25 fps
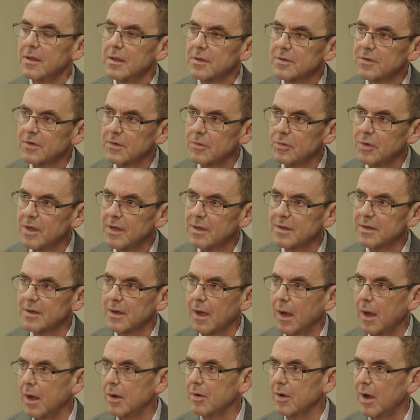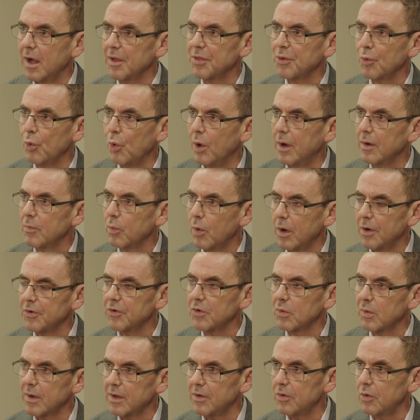2 years ago, I thought, what
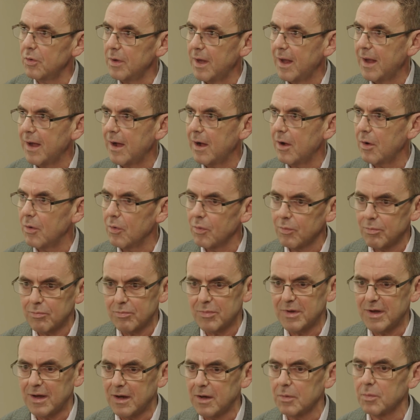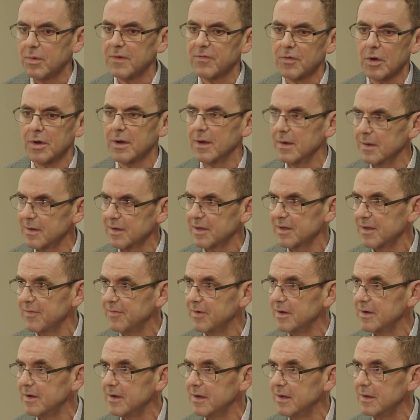do we do now? We've got at least
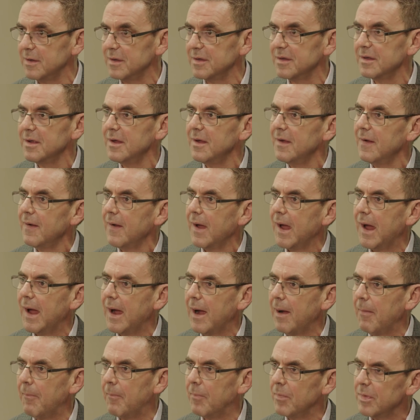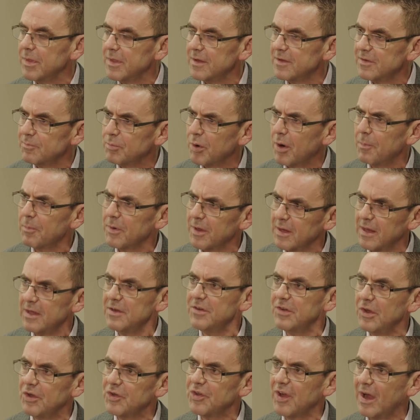7 years. The
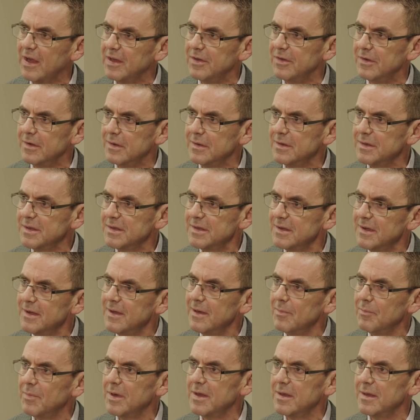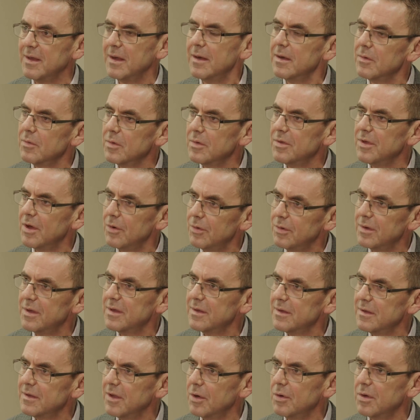population changes mean that
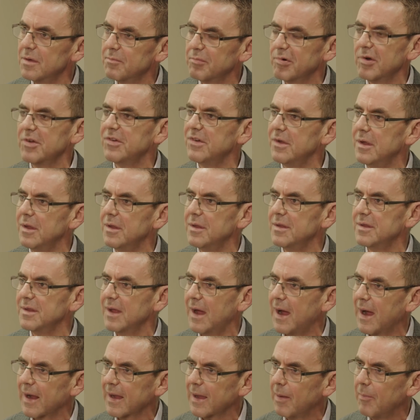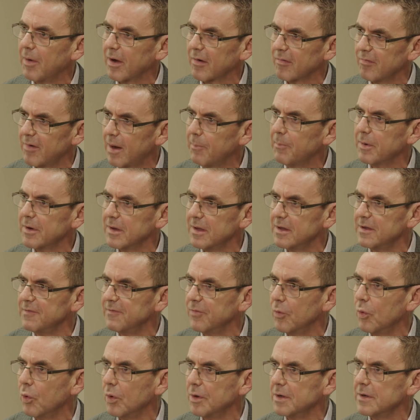those pressures are coming rapidly
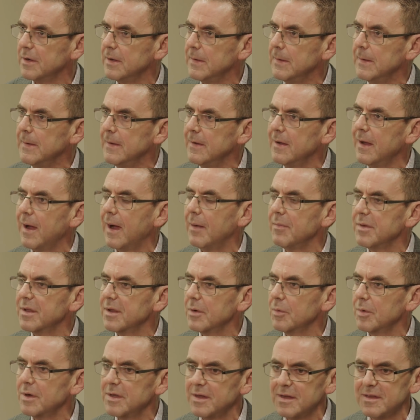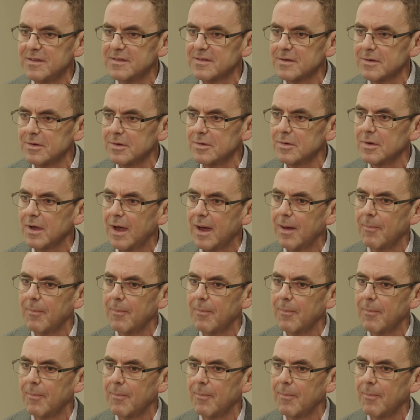forward. So we need to,